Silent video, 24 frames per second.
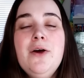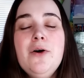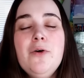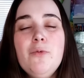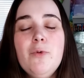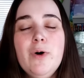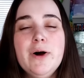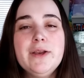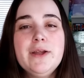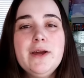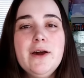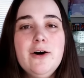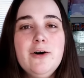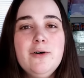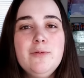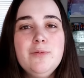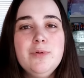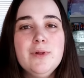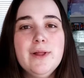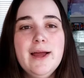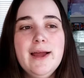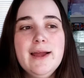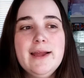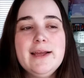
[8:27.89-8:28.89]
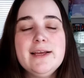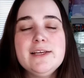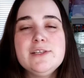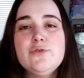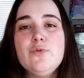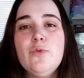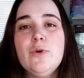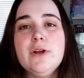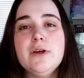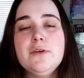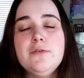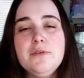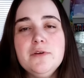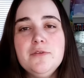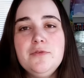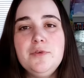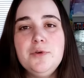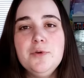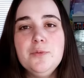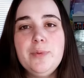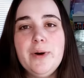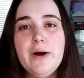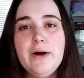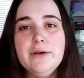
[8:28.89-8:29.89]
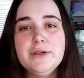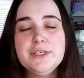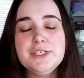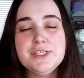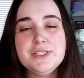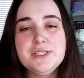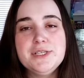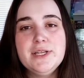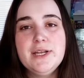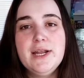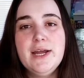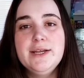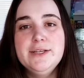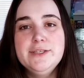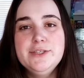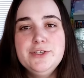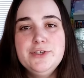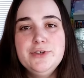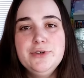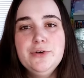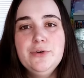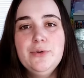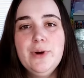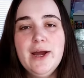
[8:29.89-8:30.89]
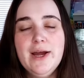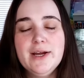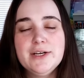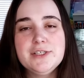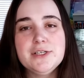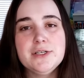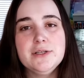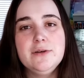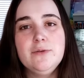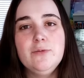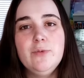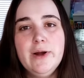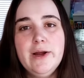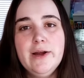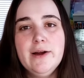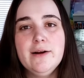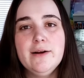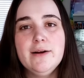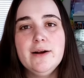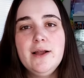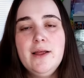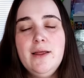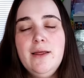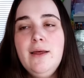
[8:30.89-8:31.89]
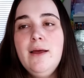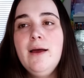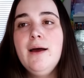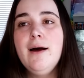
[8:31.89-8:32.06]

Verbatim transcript: one coat black is one of the few polishes that I do actually wear